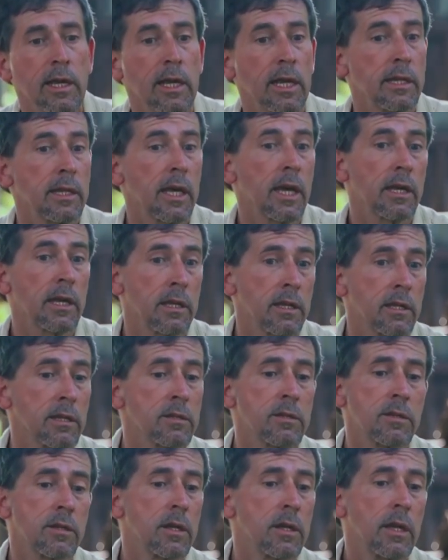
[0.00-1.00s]
And that
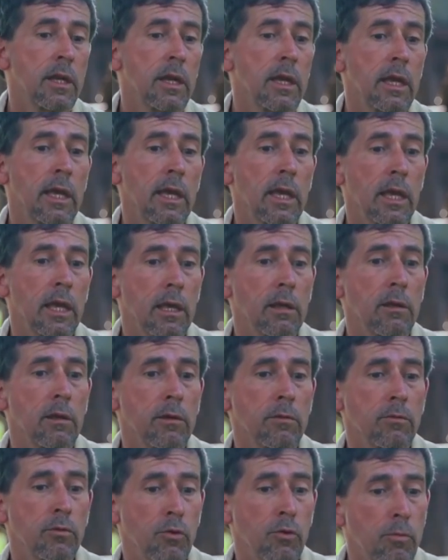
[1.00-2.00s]
is,
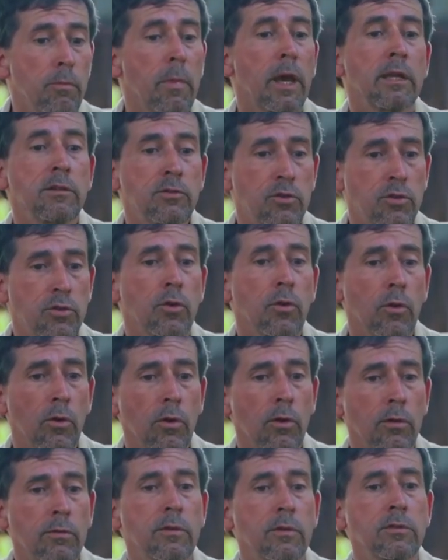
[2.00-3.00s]
you made
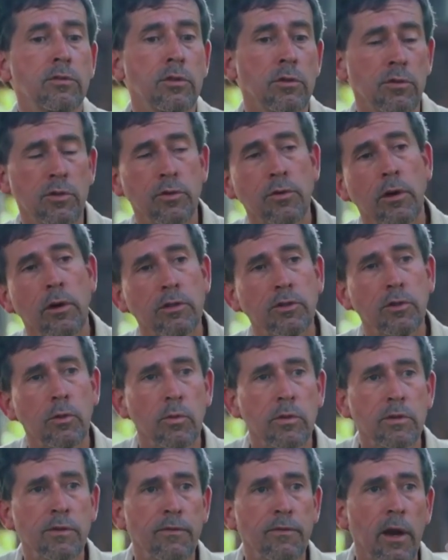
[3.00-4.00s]
sure that your structure
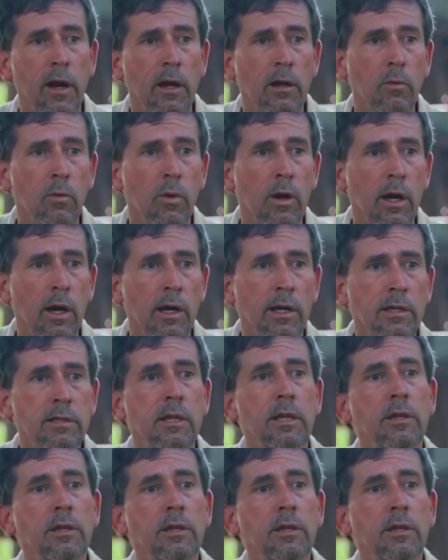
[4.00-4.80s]
was firewise,